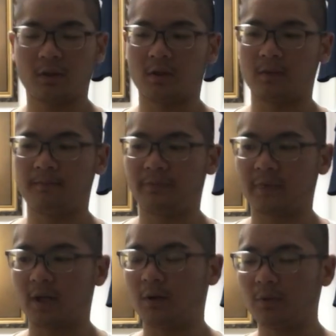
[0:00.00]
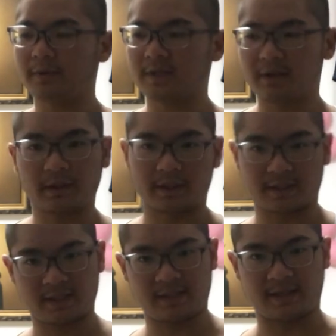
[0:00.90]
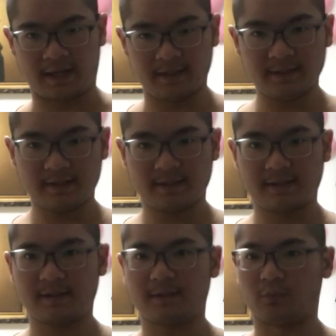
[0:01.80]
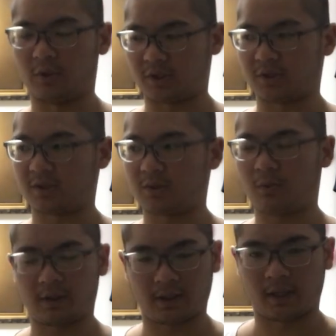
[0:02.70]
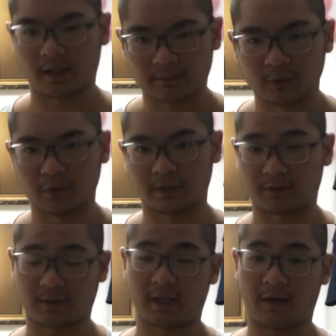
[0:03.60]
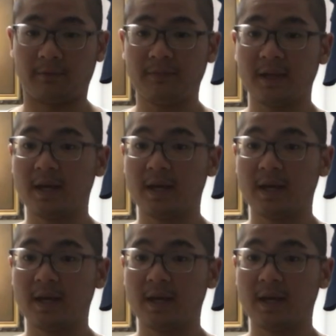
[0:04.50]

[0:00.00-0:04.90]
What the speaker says: In authoritarian states, which is the one that I'm learning right now,